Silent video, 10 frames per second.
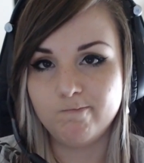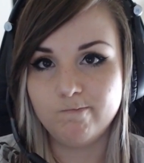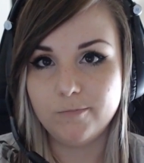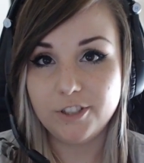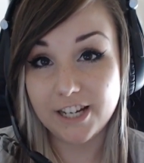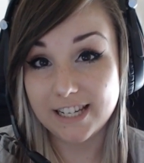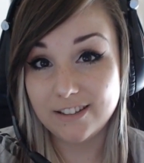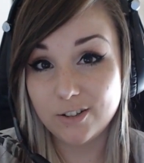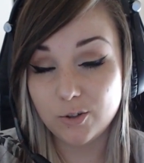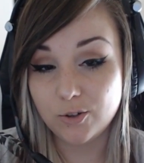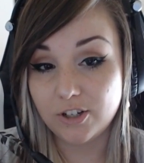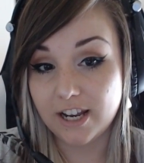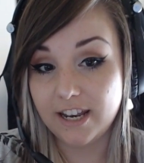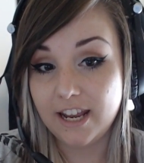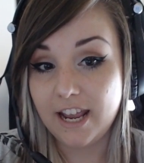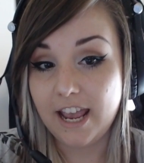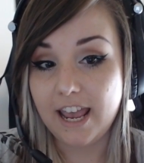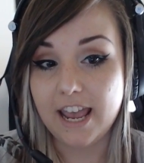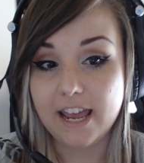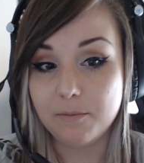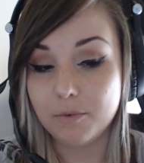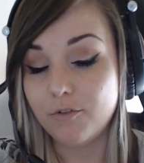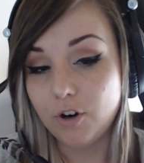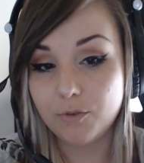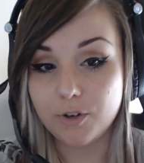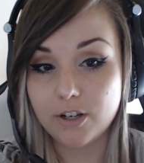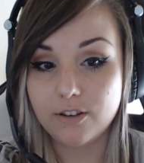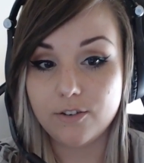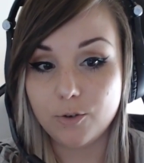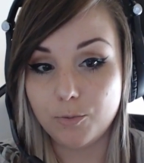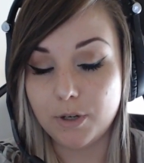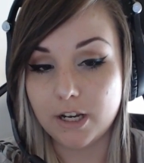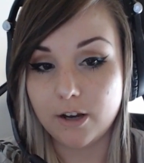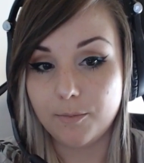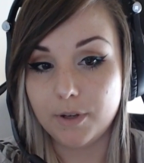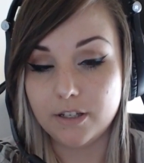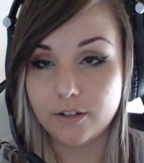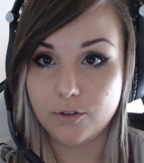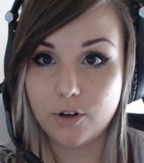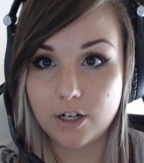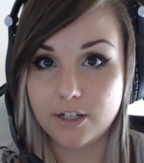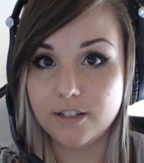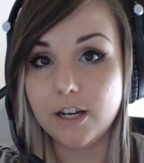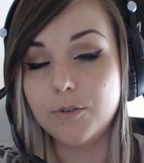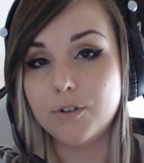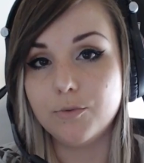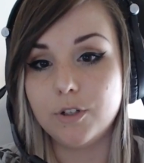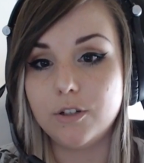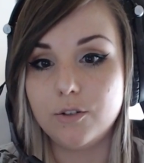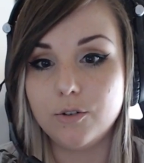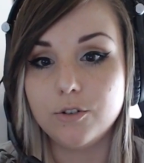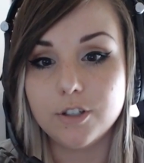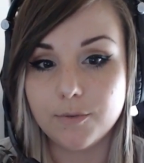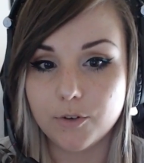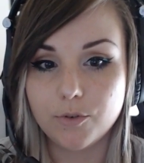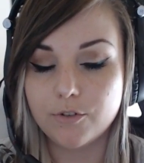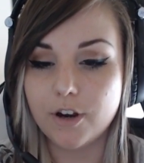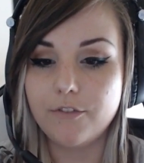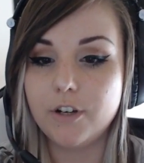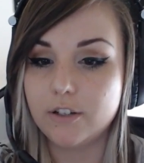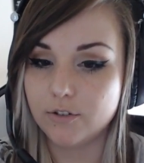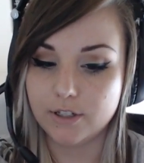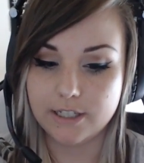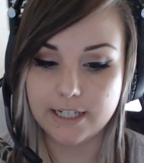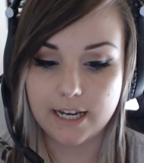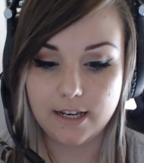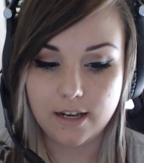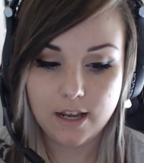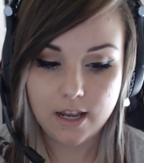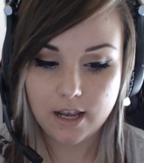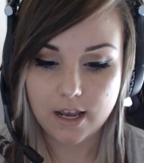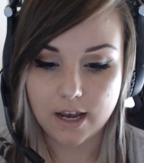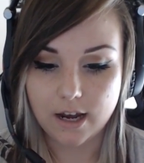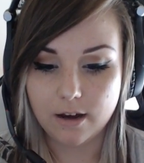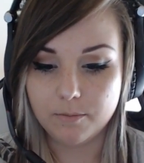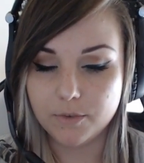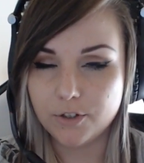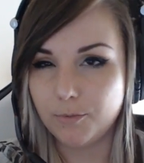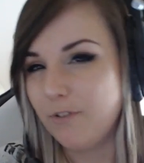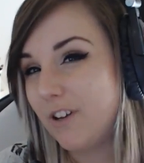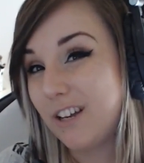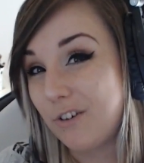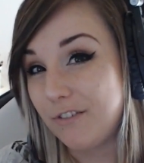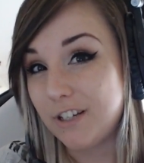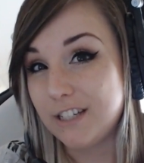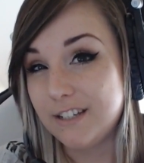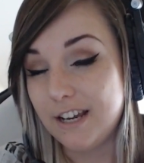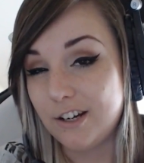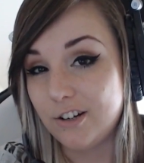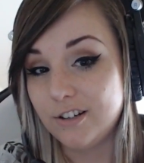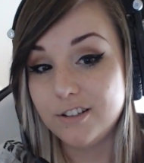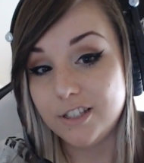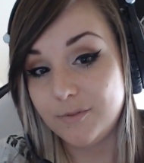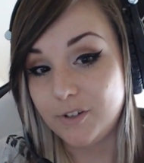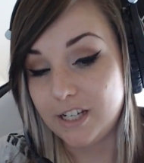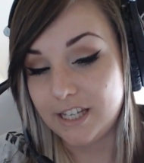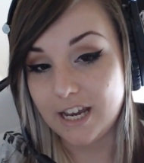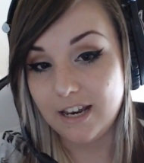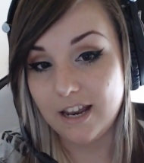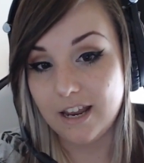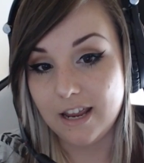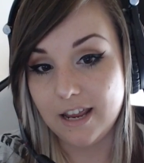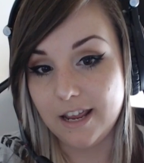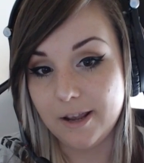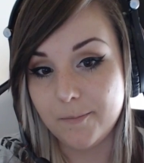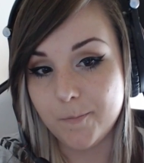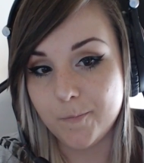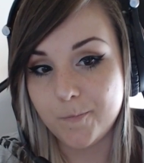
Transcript: chance to do that. And before I wanted to become a tattoo artist, I always wanted to do something with graphics or design. So maybe a graphic designer, something like that. And